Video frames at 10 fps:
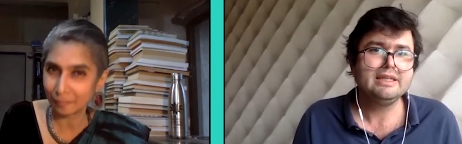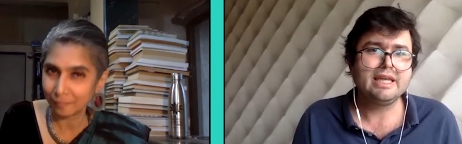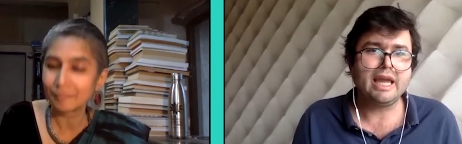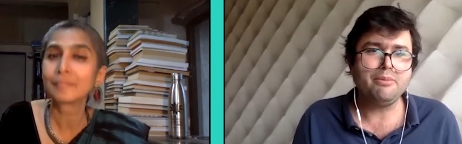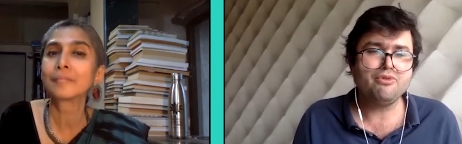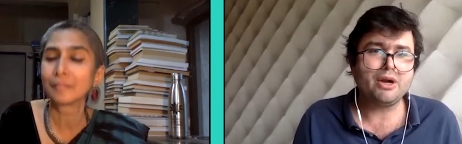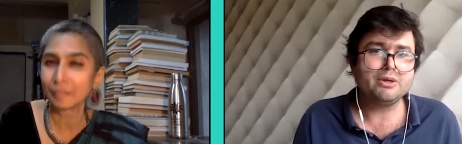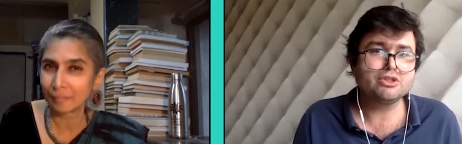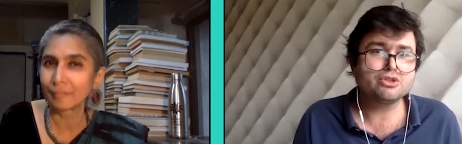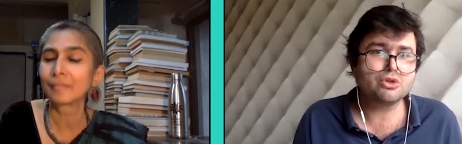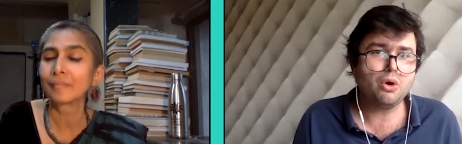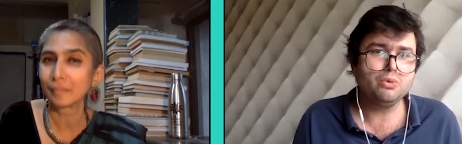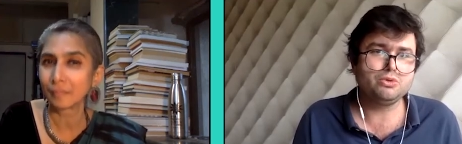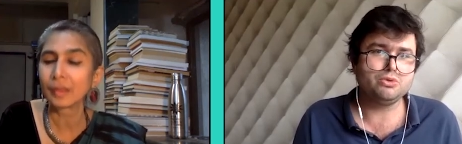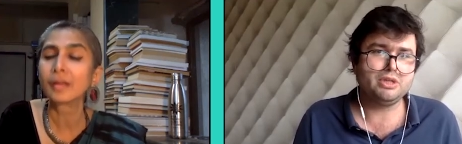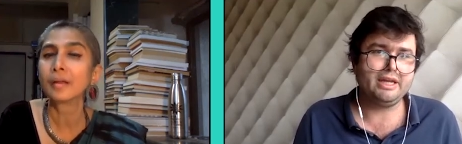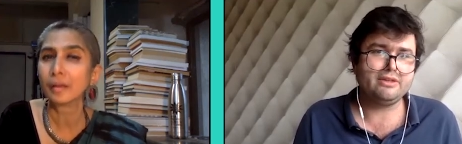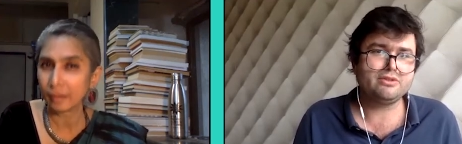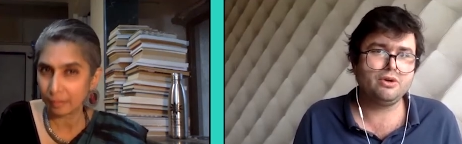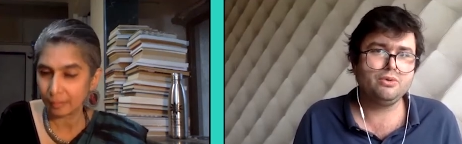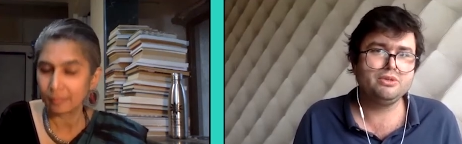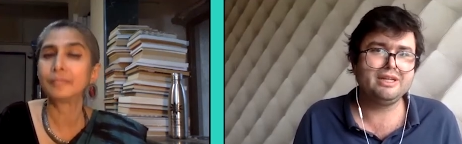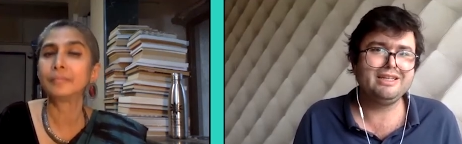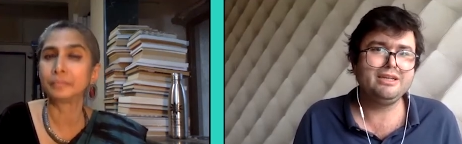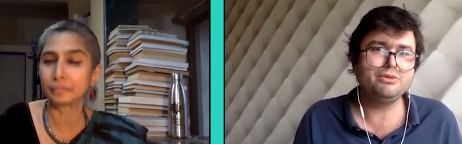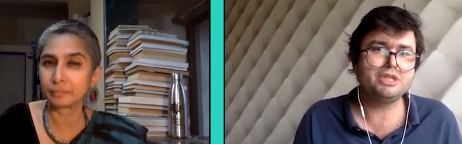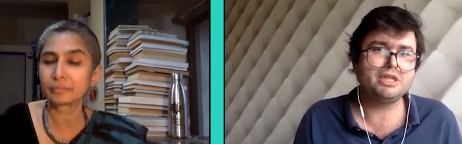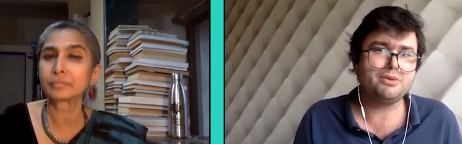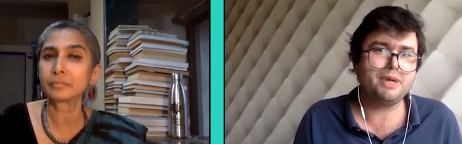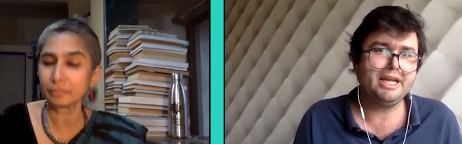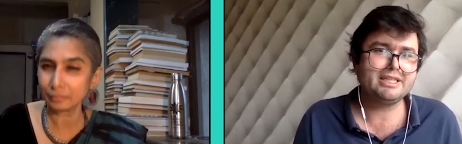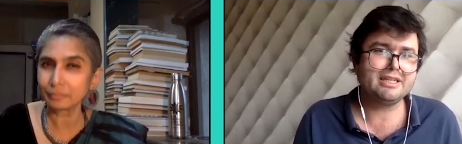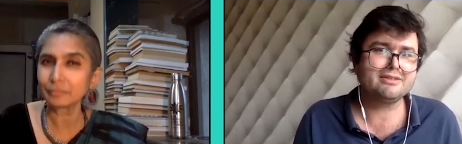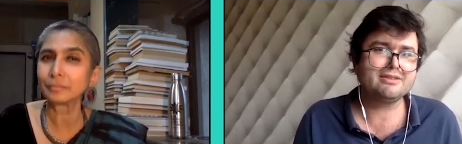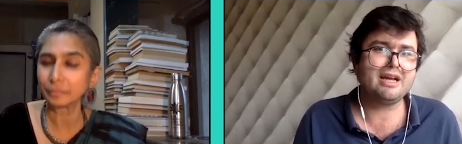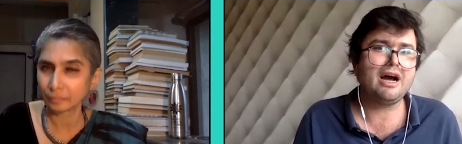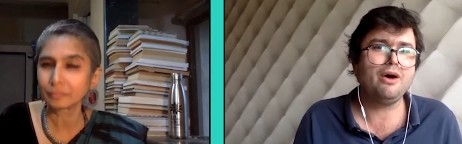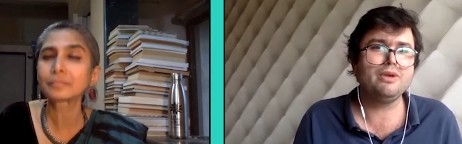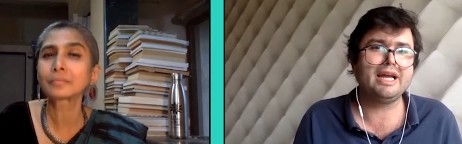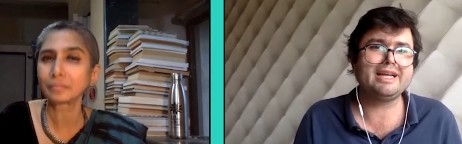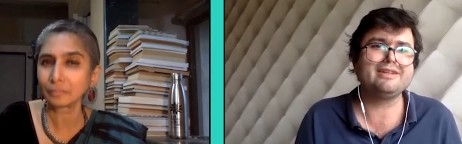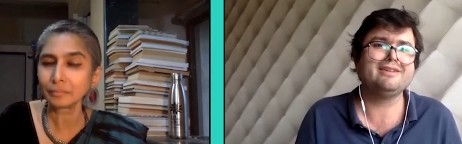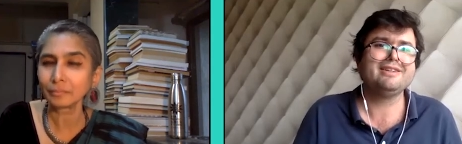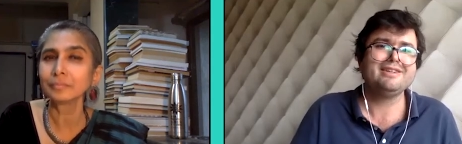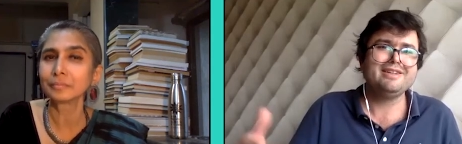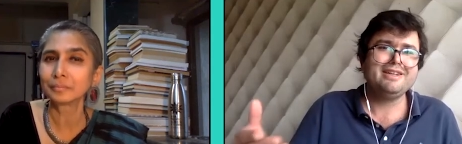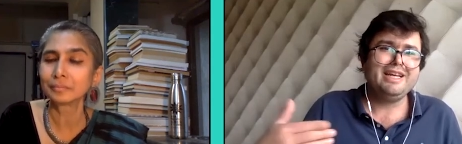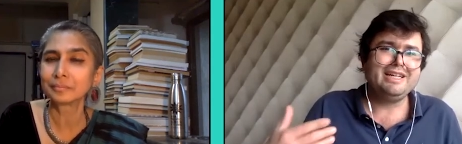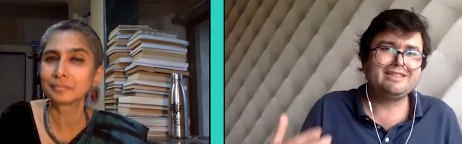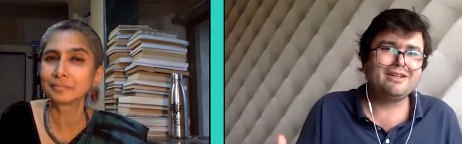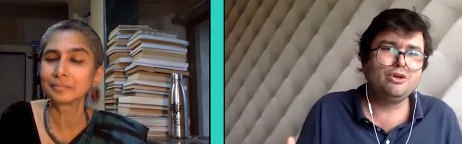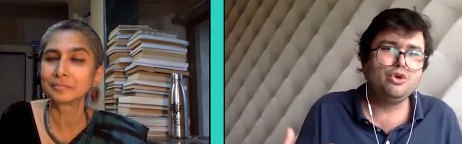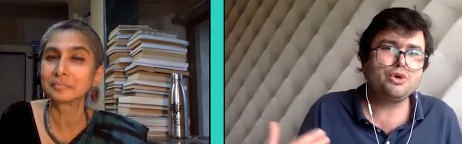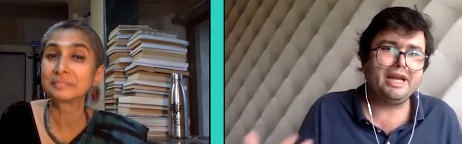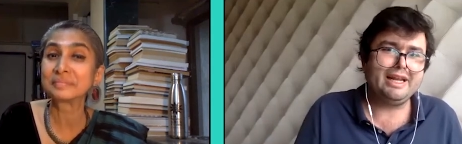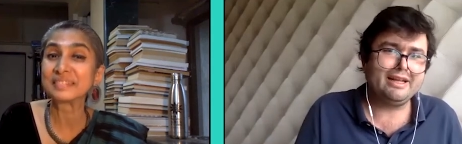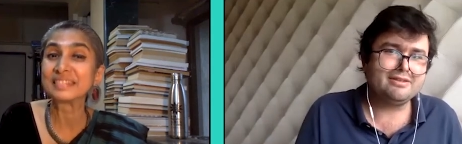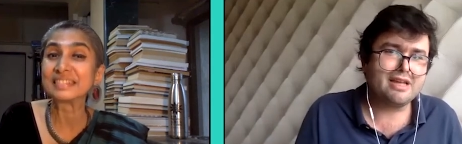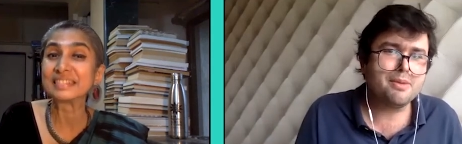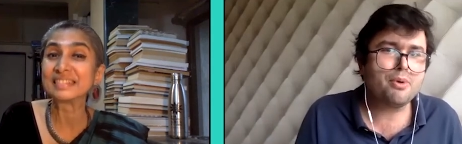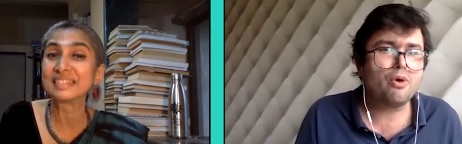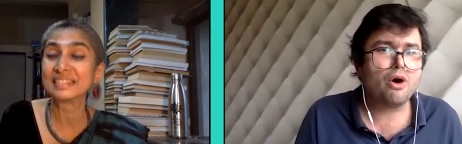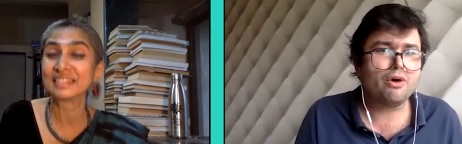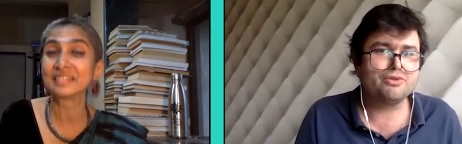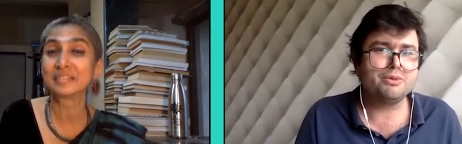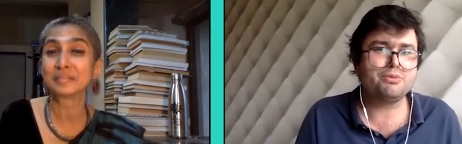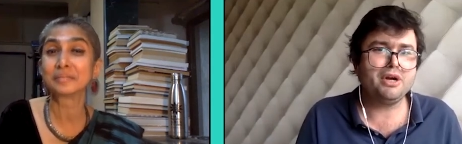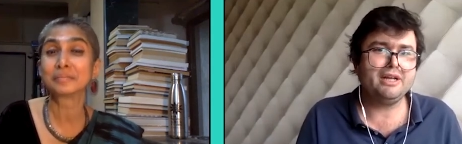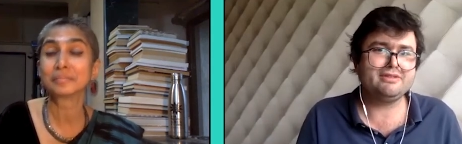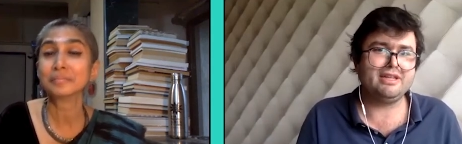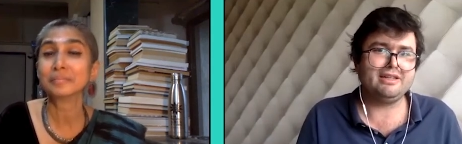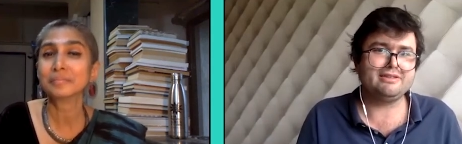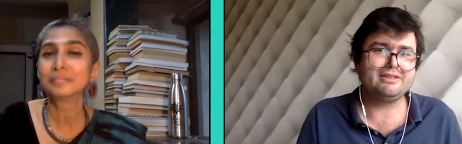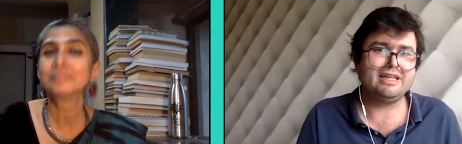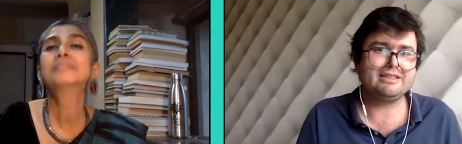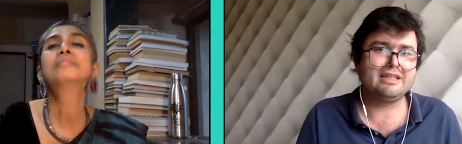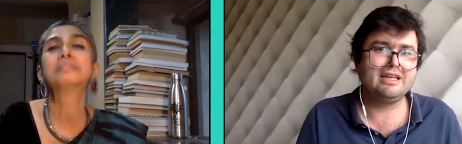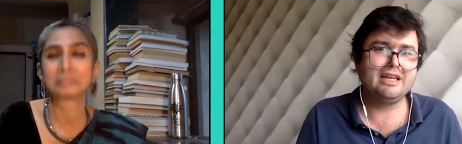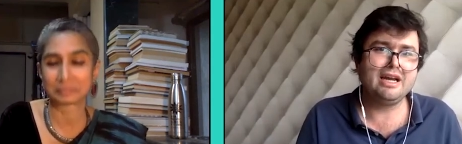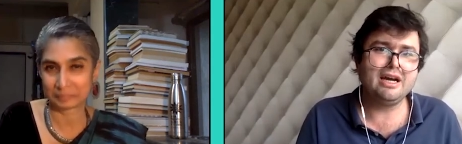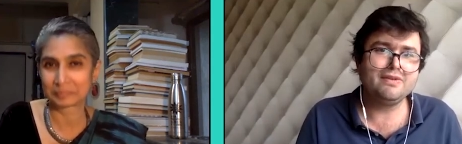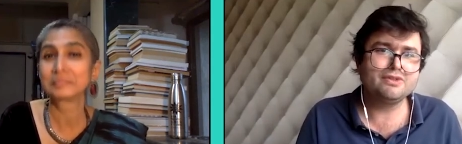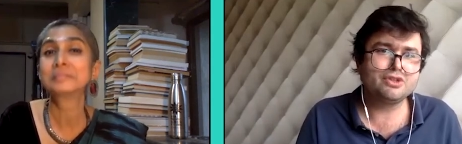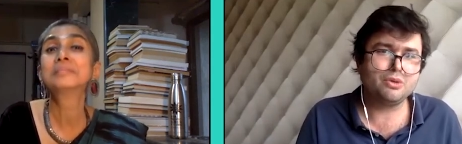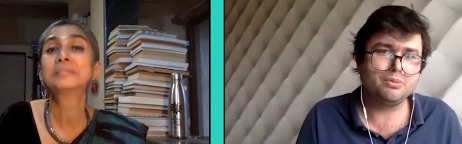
Speaker 1: came very strong today. So the new generations now, like, uh, it's looking the example of the president that loves so